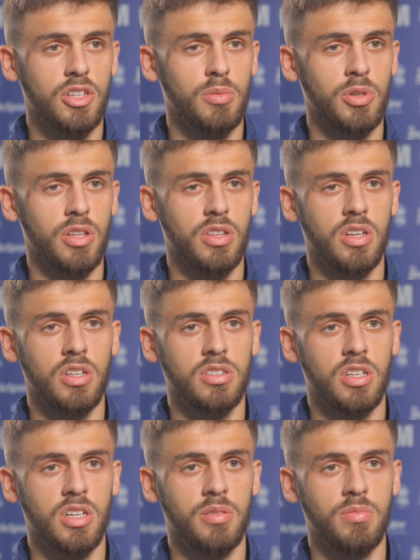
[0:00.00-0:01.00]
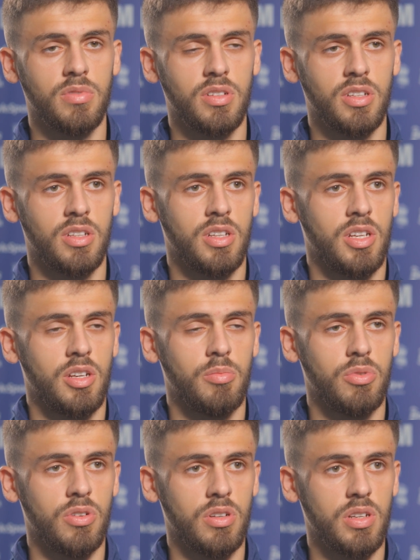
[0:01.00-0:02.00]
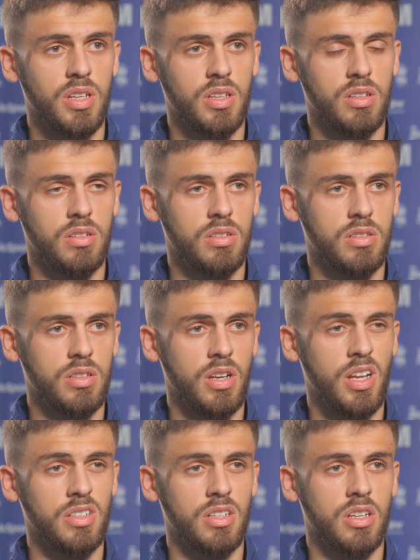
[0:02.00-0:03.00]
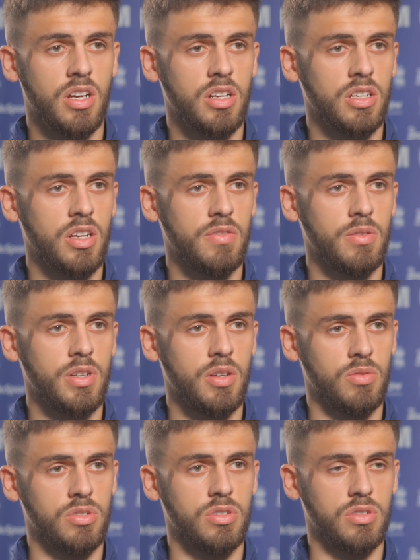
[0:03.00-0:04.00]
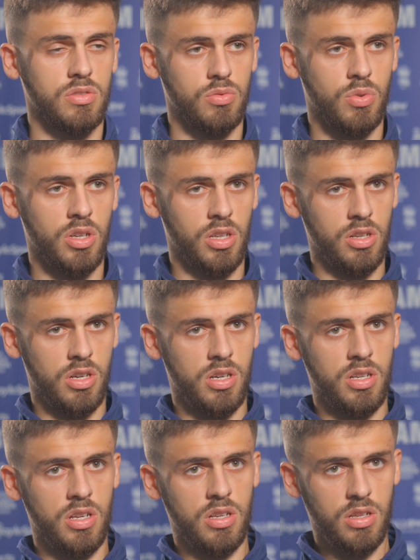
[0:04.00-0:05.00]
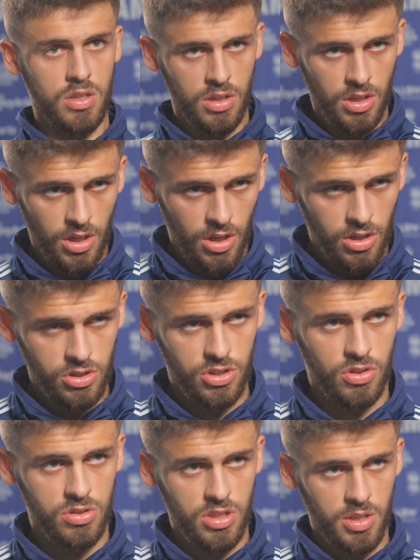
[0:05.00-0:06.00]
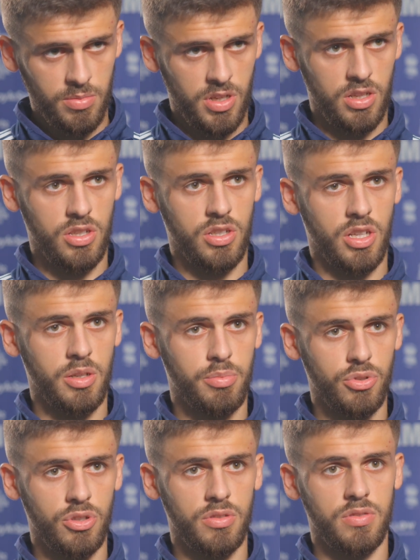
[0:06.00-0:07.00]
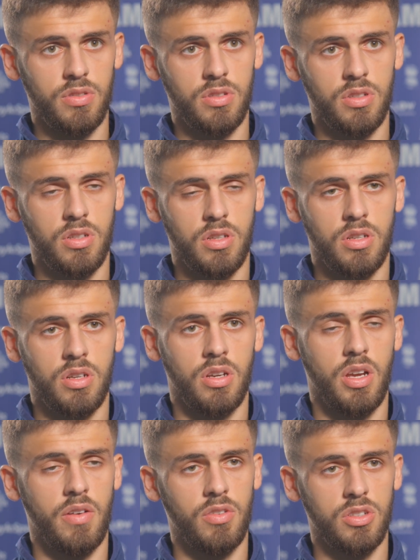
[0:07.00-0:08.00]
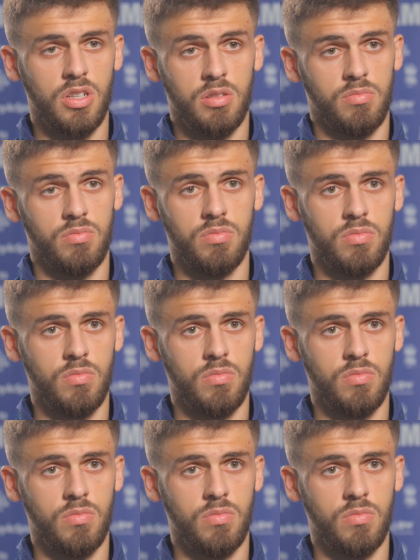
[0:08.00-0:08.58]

coming the third time. But the lesson I kind of got from that was just working harder. Show to them that you can improve every time.